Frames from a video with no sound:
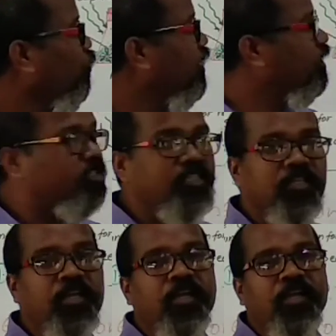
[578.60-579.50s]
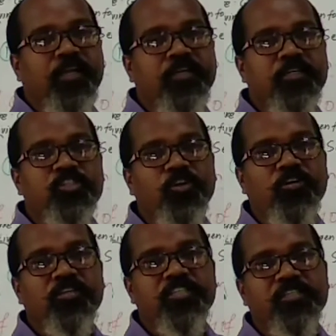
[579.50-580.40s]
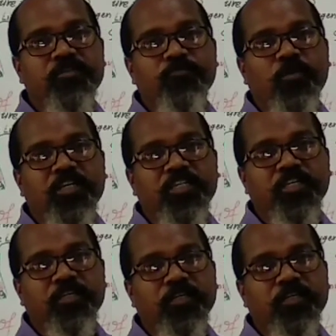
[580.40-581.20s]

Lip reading: we can see it does not receive water.